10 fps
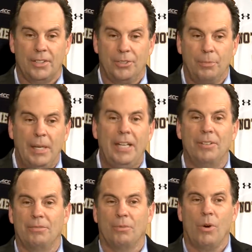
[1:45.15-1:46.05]
To
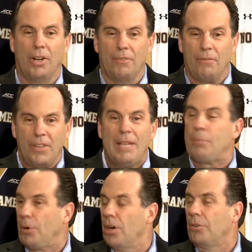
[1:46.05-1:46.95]
beat one of the
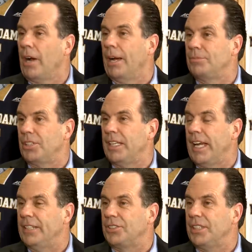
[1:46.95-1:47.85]
programs in the
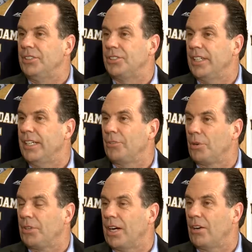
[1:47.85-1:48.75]
ACC,
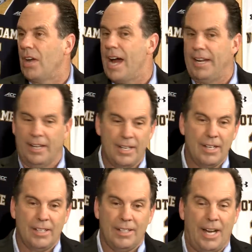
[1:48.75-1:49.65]
North Carolina
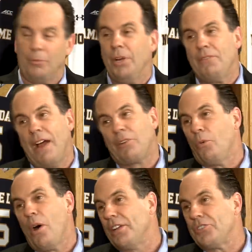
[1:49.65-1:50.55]
and we've never
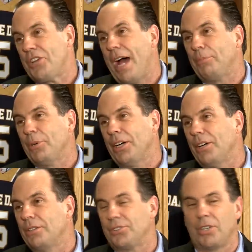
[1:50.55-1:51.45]
won in Chapel
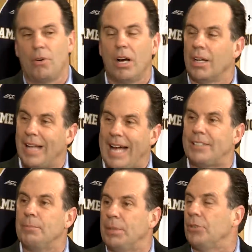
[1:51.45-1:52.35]
Hill, so a
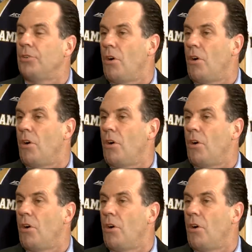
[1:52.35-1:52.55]
lot to build